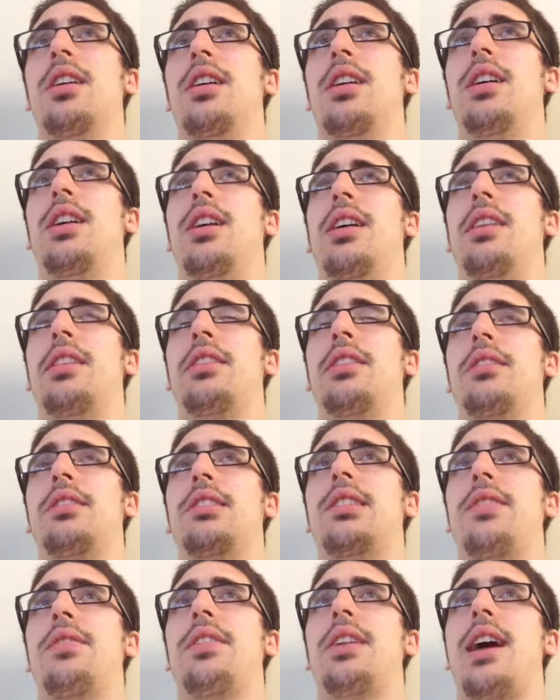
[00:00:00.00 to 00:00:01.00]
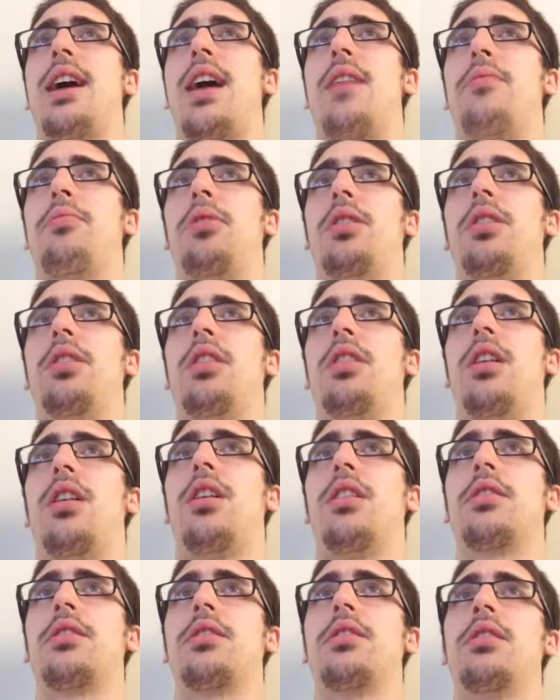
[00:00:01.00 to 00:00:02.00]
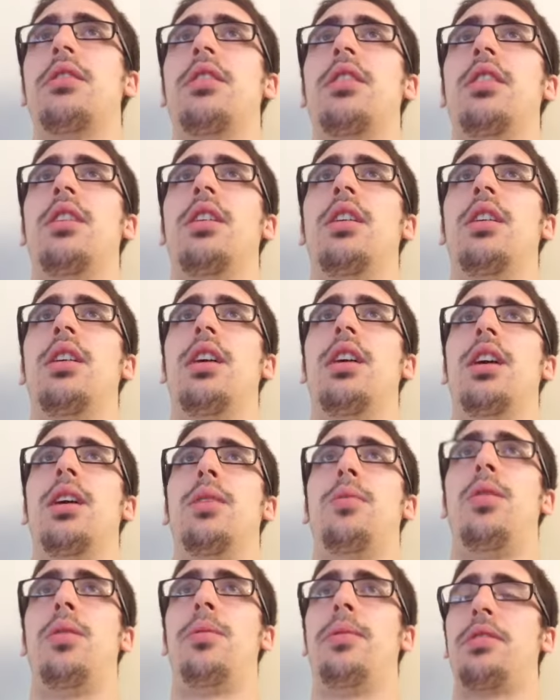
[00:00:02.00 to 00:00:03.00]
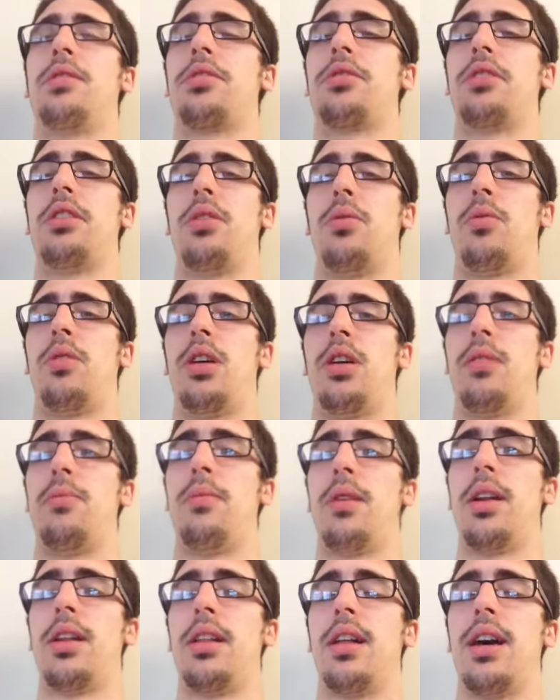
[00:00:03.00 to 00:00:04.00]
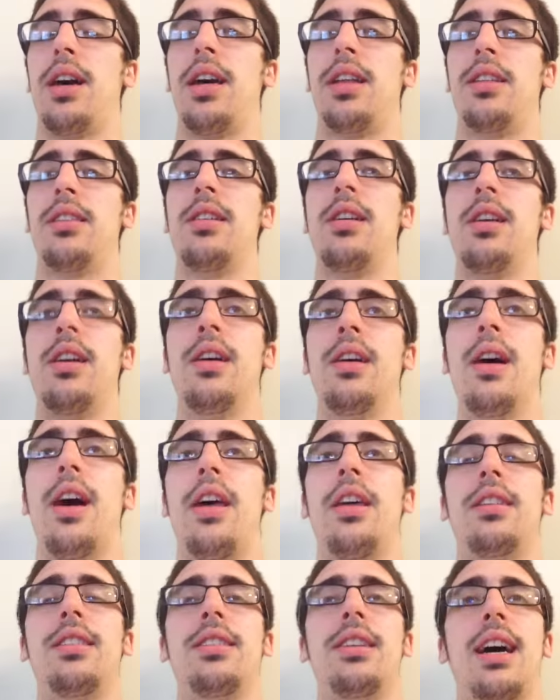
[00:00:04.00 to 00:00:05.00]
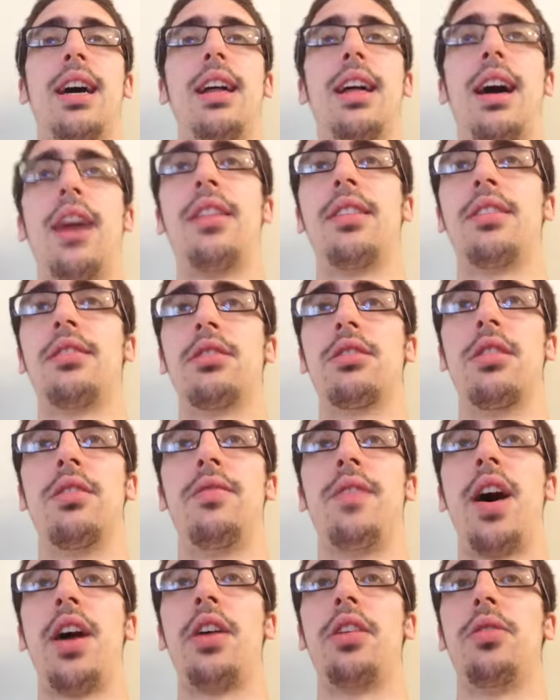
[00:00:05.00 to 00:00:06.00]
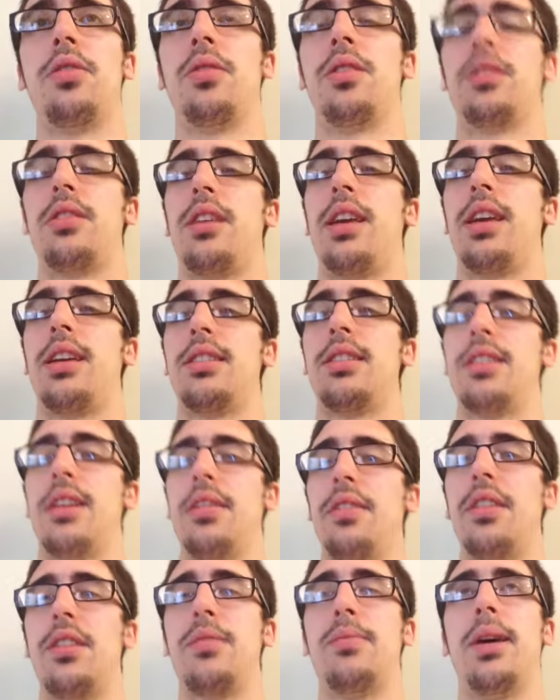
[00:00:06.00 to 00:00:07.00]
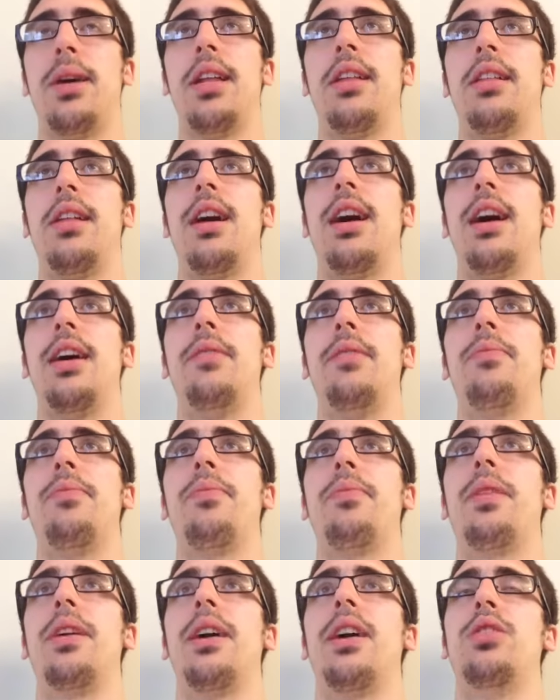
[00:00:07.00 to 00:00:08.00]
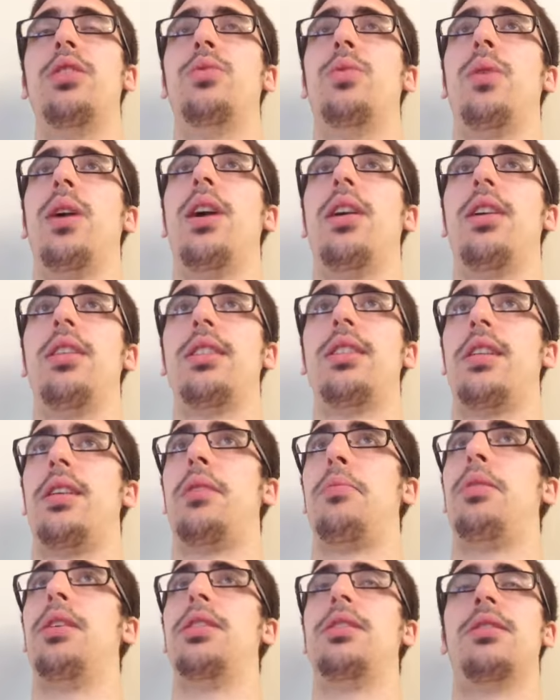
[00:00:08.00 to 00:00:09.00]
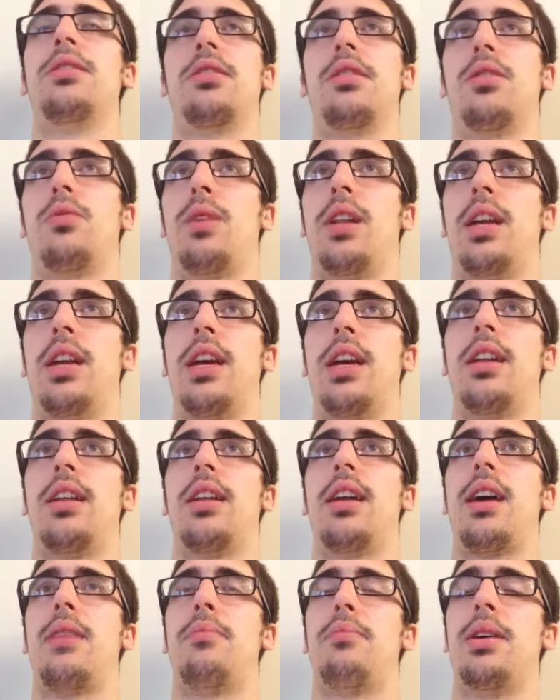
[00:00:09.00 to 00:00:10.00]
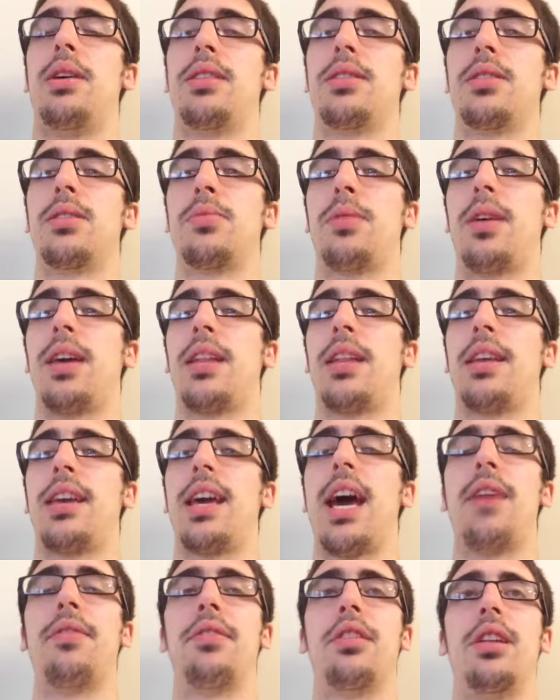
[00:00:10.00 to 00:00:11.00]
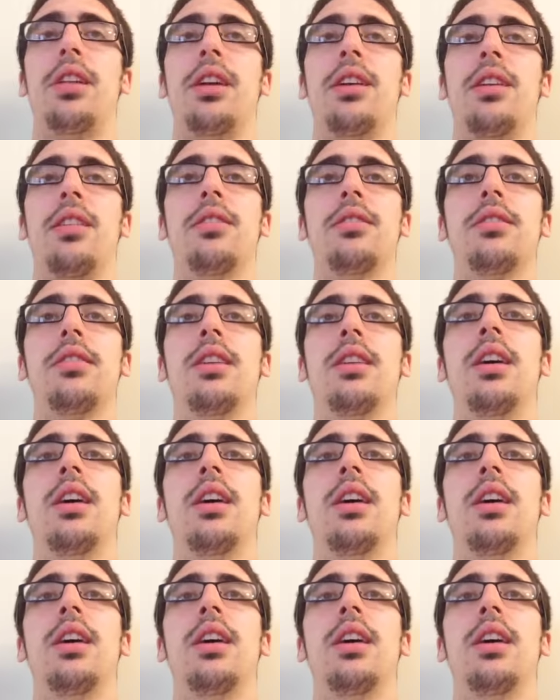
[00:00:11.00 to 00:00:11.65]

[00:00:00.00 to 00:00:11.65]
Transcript: I think they're 7.5 point dogs. Almost 3-1 money line. I think there's good value on taking Celtics money line as well as I think Pistons could win again tonight. Pistons play at the Cavaliers.